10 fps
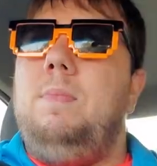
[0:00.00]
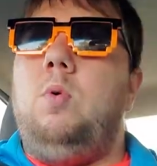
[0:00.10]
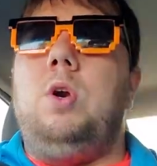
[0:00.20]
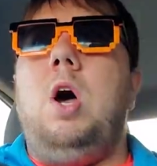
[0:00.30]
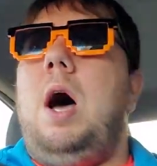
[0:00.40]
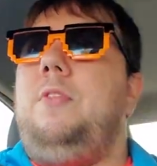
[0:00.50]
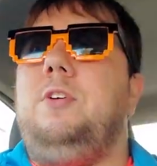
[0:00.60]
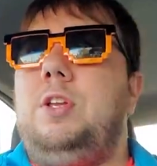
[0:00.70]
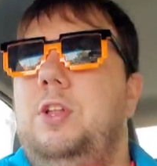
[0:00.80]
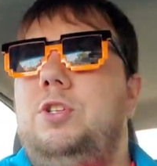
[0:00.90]
We're not.
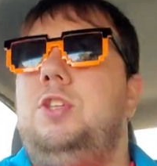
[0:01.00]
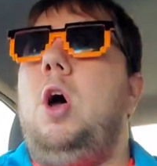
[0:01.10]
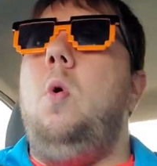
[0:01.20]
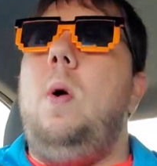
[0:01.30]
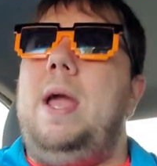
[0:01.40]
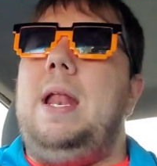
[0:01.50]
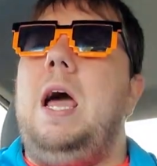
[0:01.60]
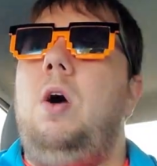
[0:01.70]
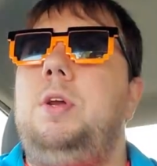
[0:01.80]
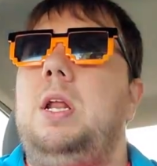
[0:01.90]
There's no way in
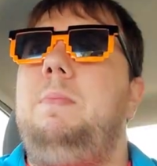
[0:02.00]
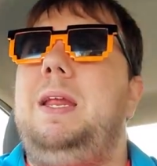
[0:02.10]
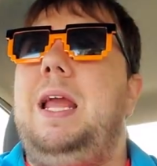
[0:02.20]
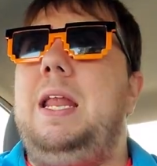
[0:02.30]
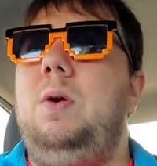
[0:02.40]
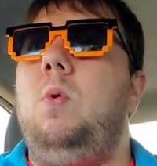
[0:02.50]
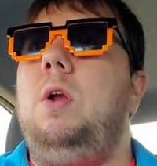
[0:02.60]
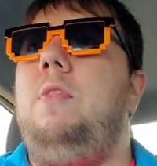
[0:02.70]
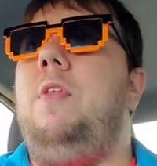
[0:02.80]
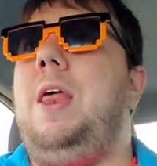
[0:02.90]
hell you're going to beat
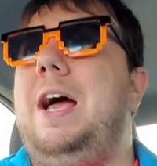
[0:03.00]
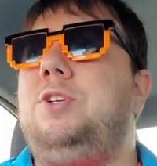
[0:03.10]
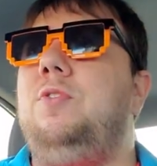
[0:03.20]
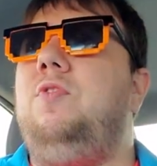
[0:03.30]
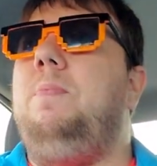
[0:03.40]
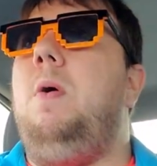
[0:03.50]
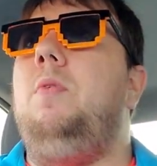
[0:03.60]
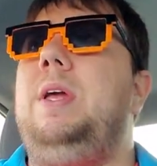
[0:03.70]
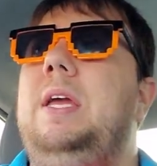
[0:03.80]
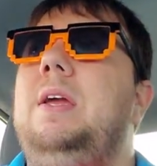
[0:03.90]
anyone in the National
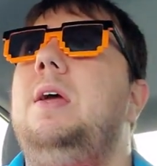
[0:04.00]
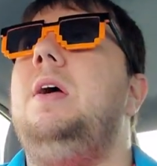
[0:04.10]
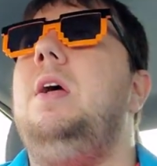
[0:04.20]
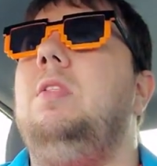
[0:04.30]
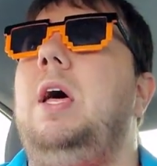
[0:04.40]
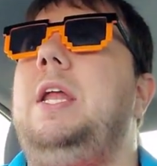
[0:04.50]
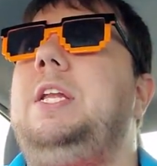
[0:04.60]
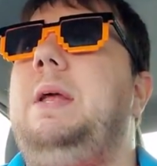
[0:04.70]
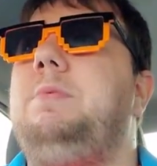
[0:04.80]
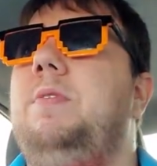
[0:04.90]
Football League letting
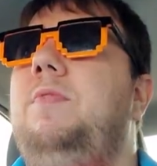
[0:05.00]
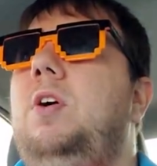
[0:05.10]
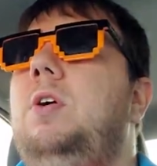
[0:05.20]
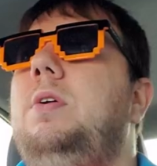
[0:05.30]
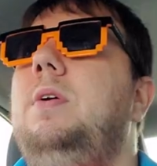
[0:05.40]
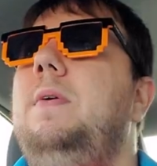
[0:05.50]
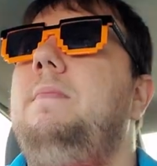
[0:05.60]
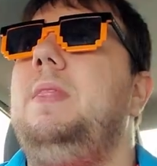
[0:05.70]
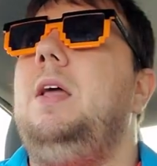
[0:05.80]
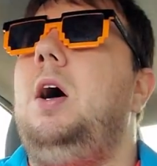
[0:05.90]
teams convert
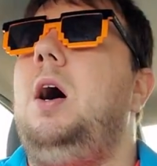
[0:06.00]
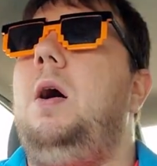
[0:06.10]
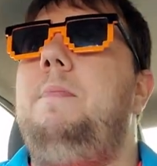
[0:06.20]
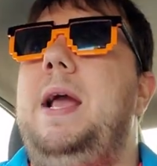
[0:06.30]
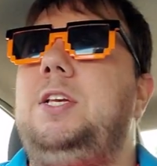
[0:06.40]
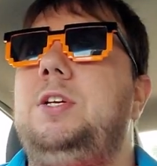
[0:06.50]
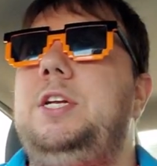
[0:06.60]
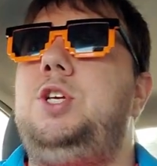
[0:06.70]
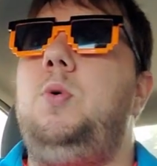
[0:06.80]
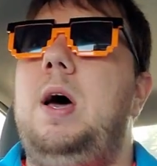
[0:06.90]
basically
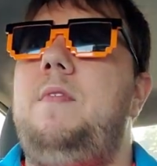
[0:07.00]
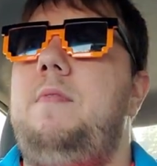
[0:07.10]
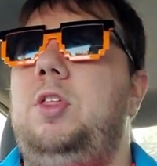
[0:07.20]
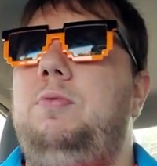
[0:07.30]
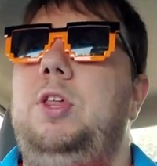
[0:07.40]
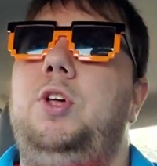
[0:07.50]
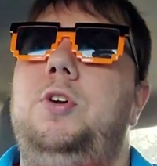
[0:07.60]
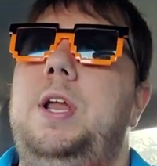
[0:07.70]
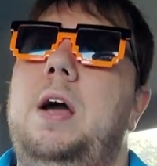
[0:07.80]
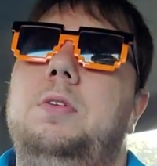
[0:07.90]
2 out of every 3
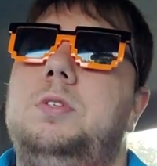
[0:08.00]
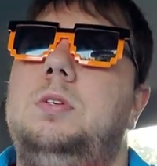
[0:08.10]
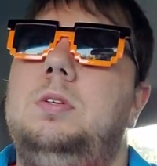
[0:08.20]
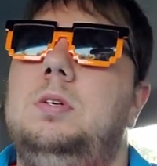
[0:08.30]
third downs.